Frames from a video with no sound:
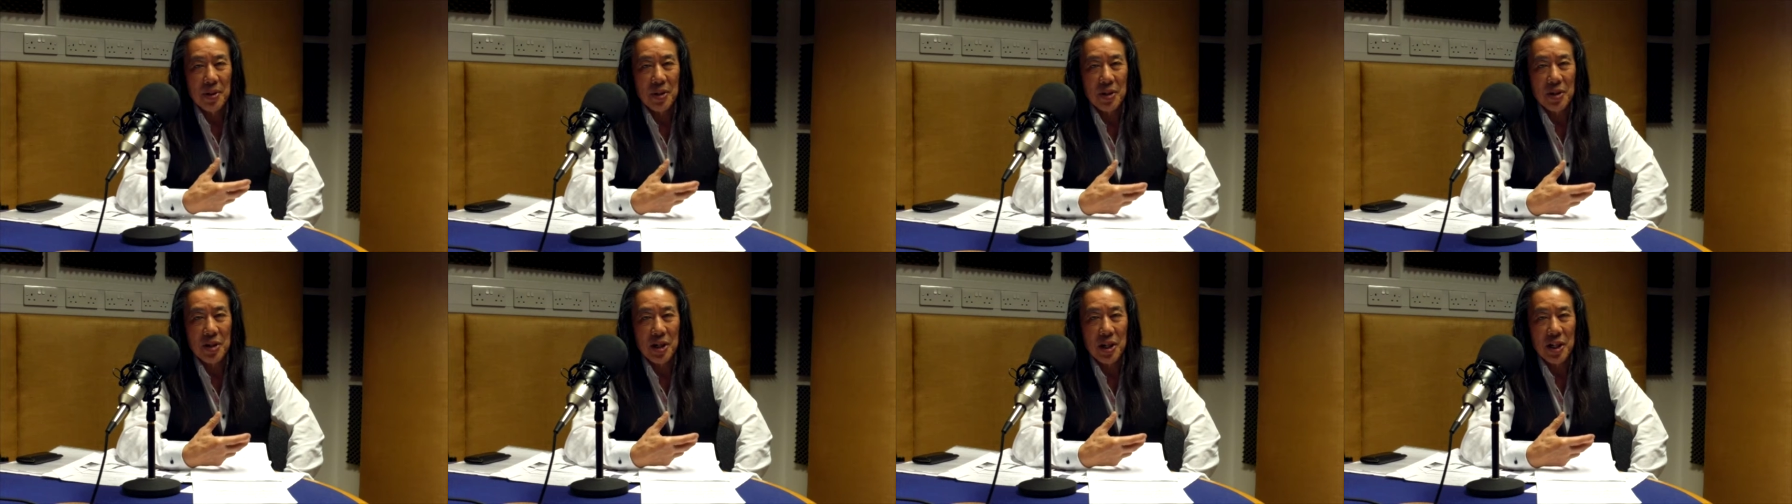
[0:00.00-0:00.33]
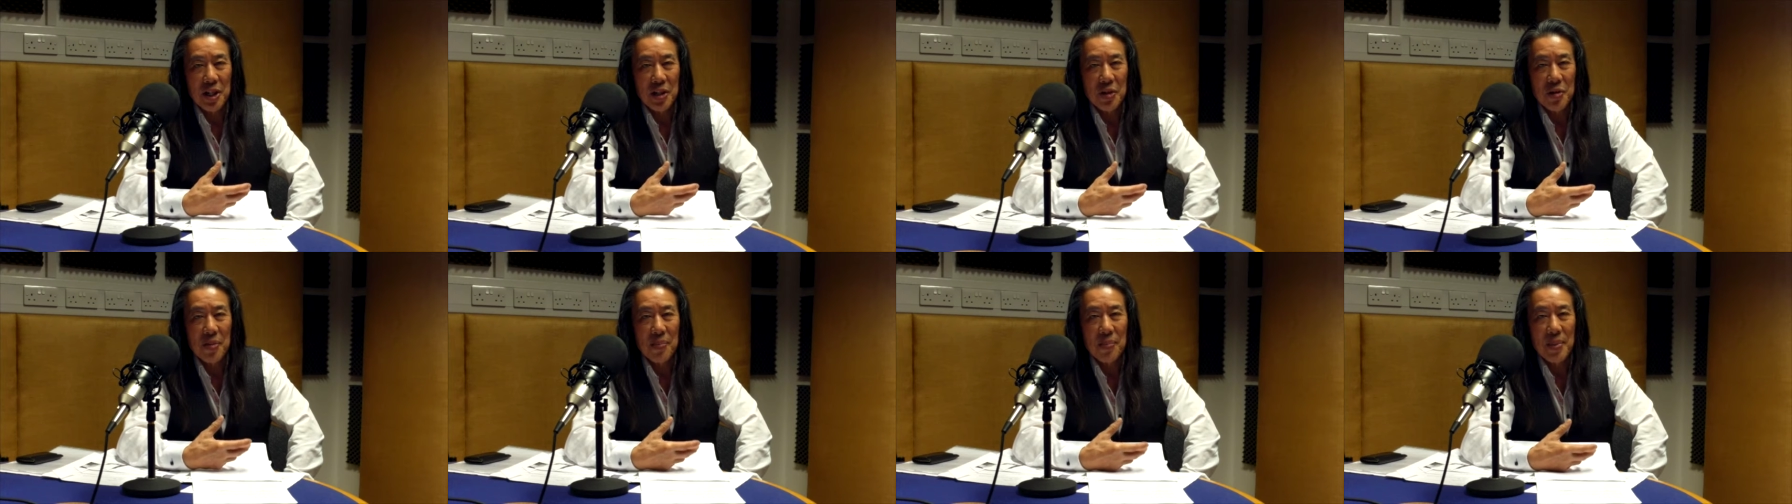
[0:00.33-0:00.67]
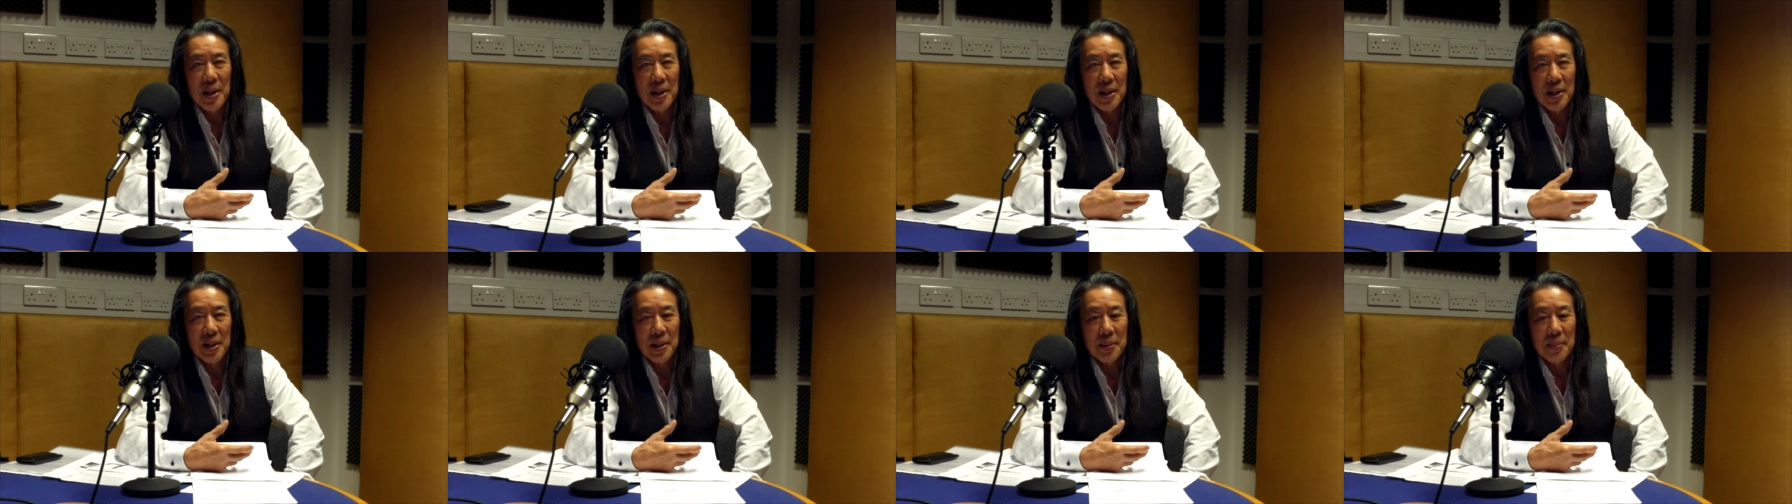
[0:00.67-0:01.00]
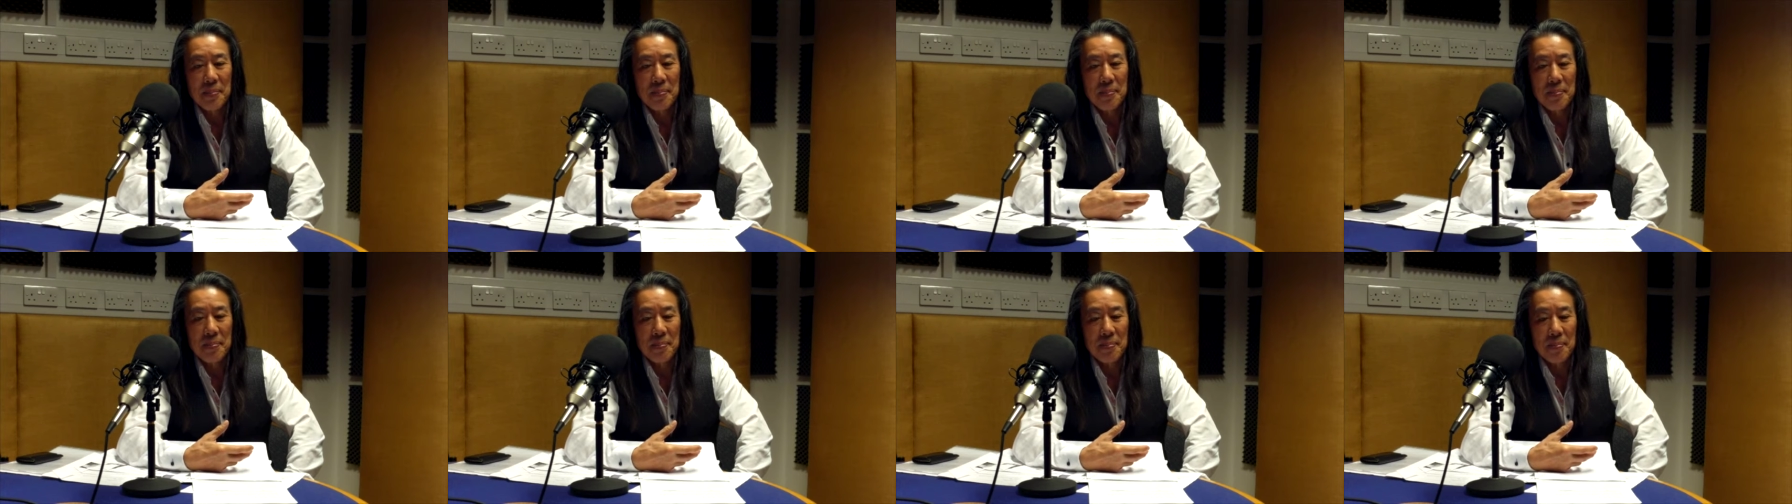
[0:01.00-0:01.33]
the just
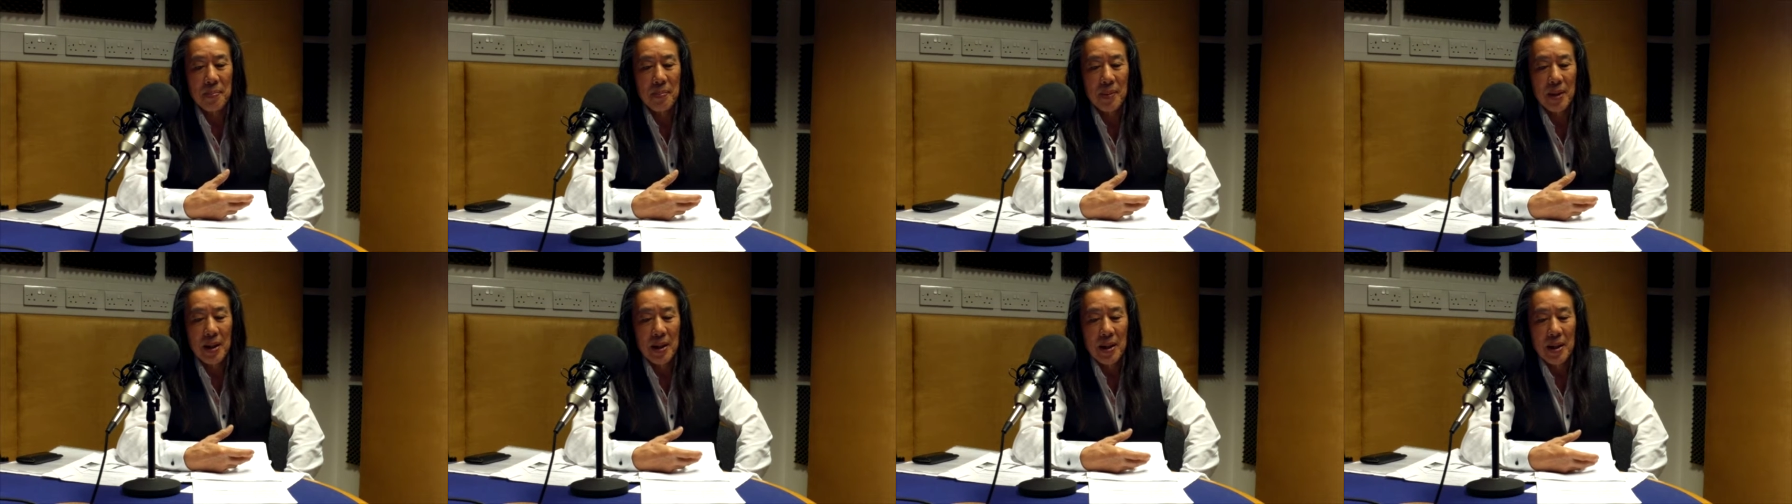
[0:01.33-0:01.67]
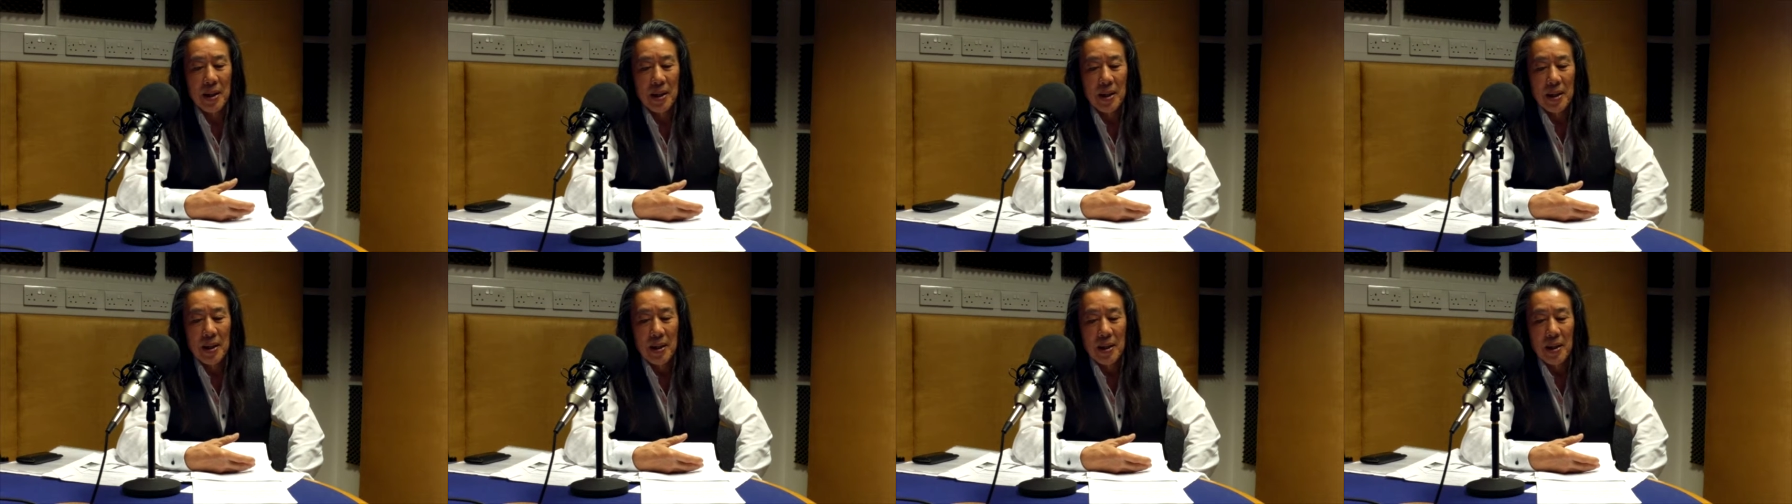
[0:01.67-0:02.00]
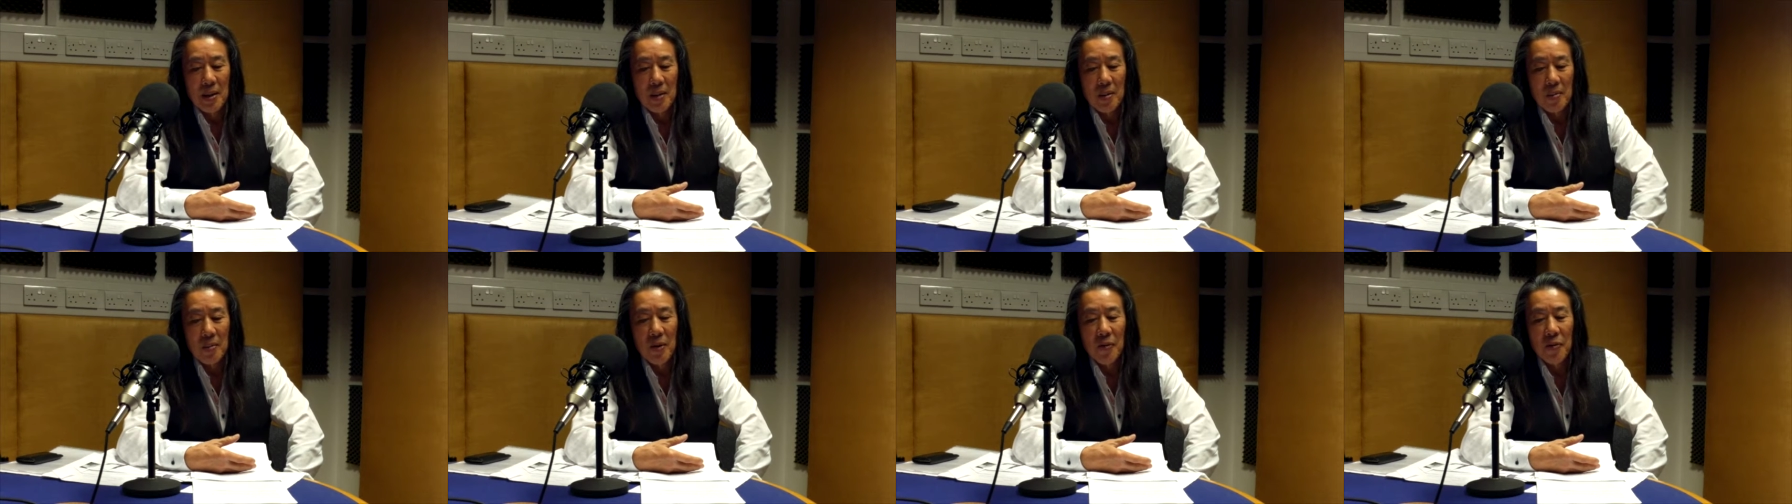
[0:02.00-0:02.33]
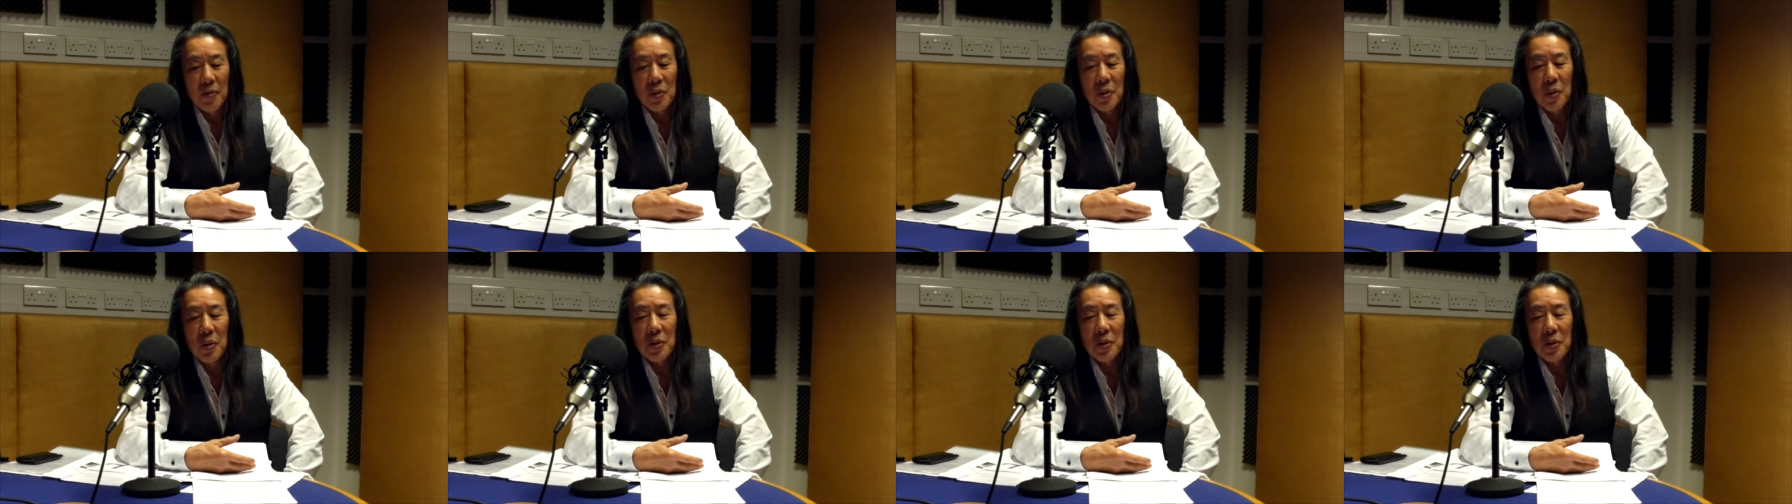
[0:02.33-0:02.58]
rebellion. We've